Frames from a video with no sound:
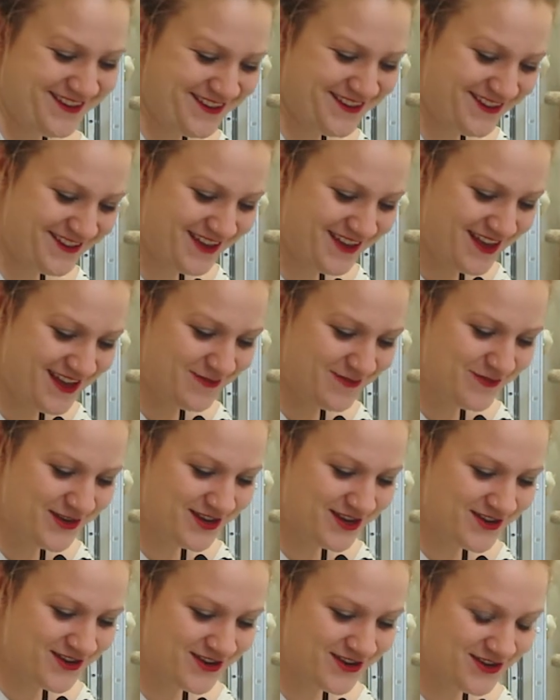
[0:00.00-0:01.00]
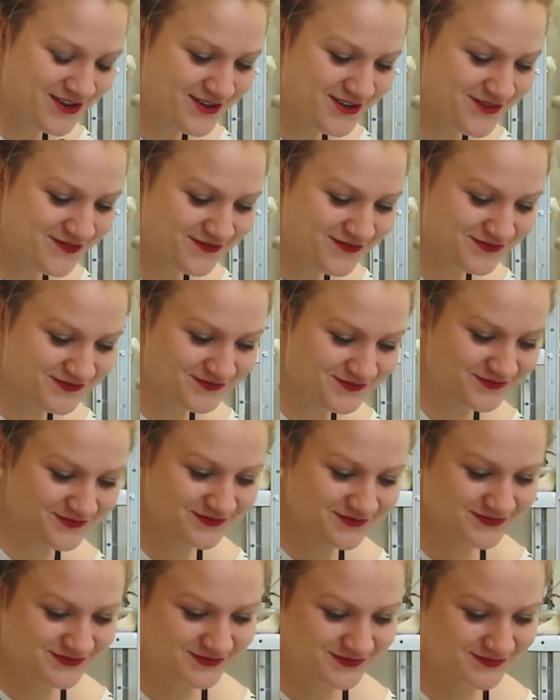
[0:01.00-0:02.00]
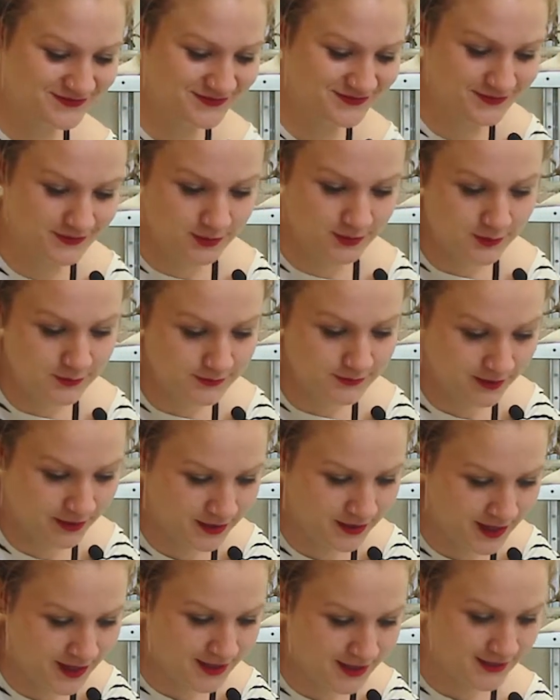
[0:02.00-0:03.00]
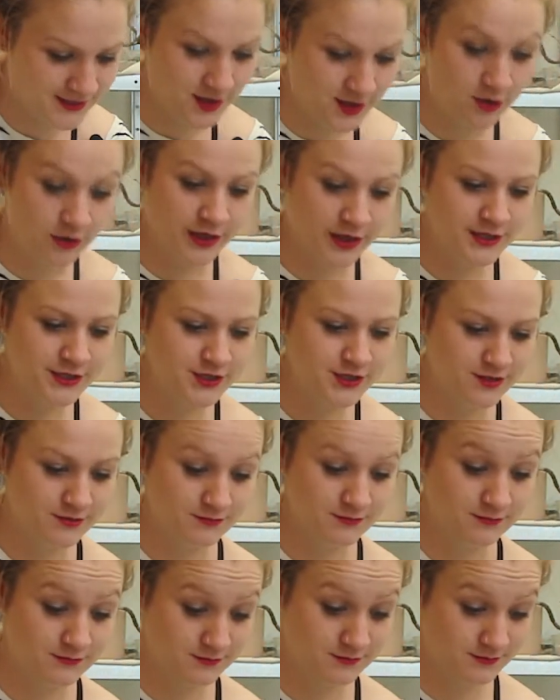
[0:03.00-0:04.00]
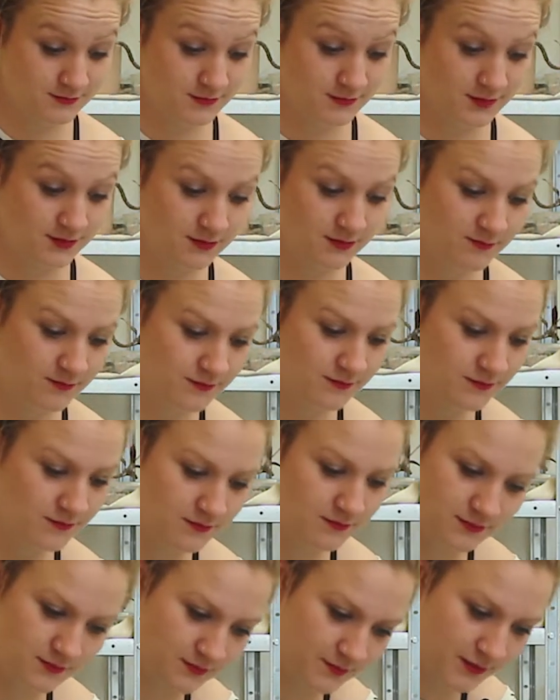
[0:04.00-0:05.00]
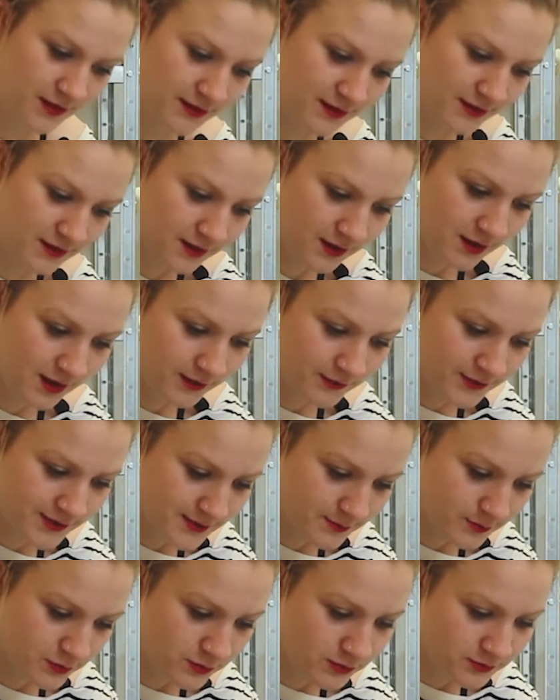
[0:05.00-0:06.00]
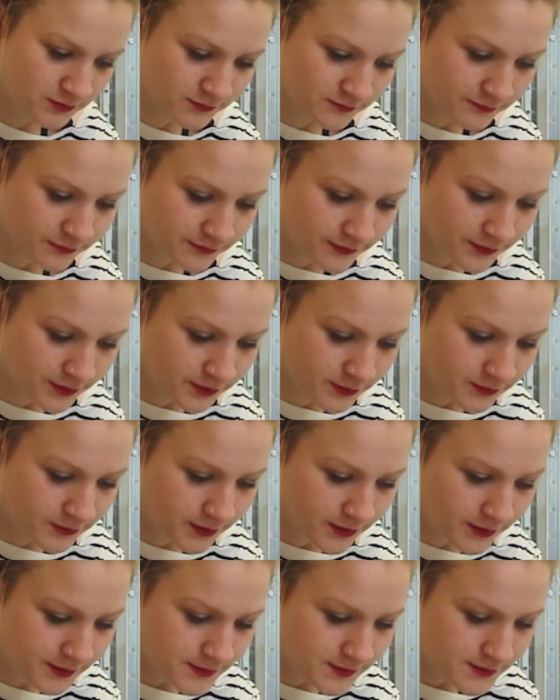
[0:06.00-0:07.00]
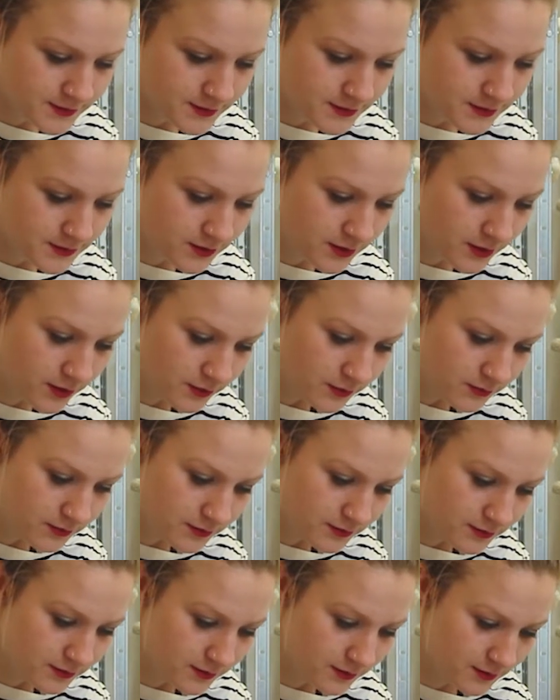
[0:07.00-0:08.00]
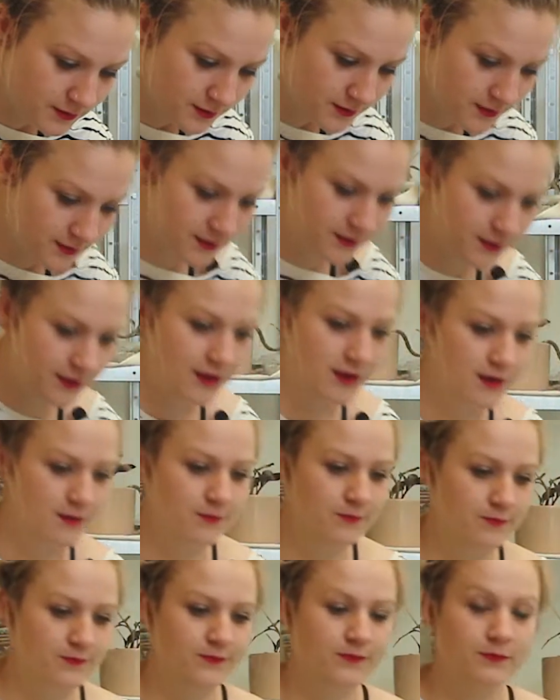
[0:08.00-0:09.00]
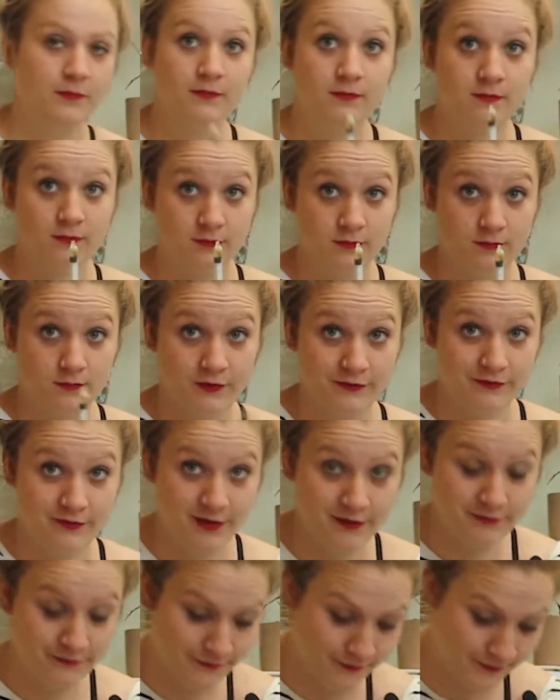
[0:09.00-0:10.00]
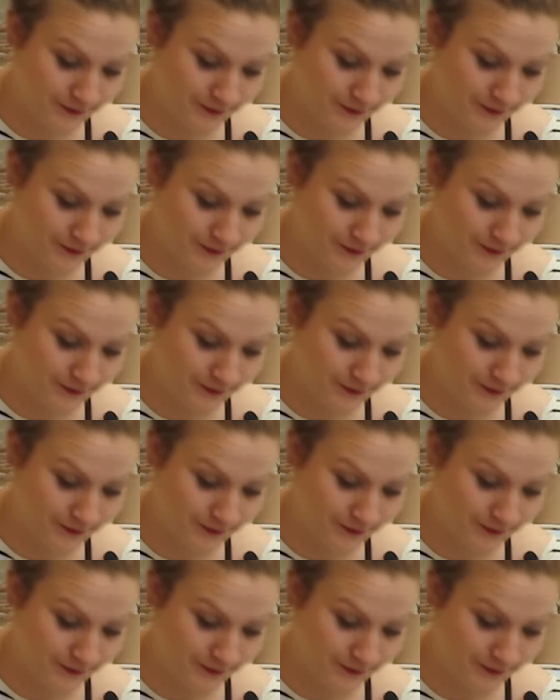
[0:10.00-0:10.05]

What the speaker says: Okay, micro. Oh, that is orange. Apparently the color is important for you guys to know. Okay, 0.5.